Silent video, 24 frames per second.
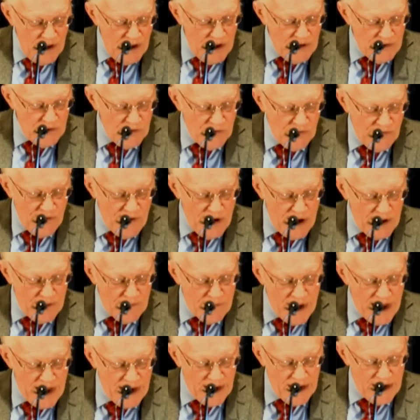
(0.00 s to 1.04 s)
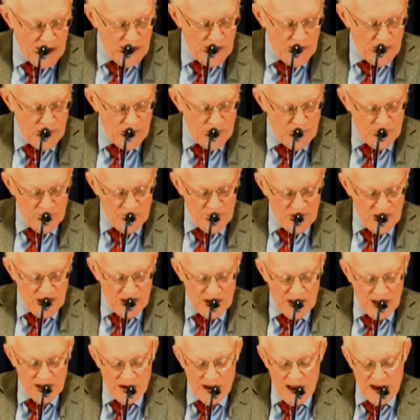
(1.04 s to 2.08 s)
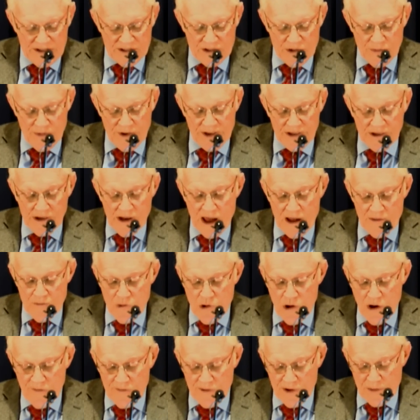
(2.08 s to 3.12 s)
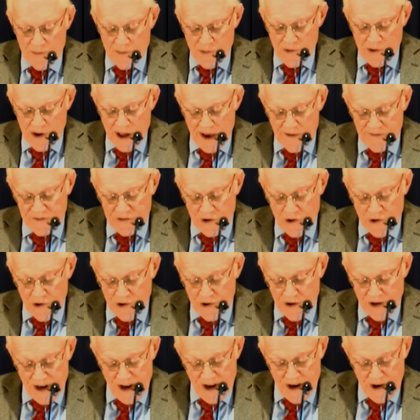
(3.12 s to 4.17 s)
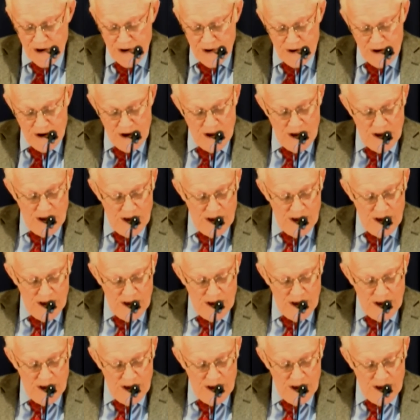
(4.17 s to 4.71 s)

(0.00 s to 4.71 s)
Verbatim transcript: and you'll find back here, and I'd like to read a lot more of it, but we'll have to hurry here.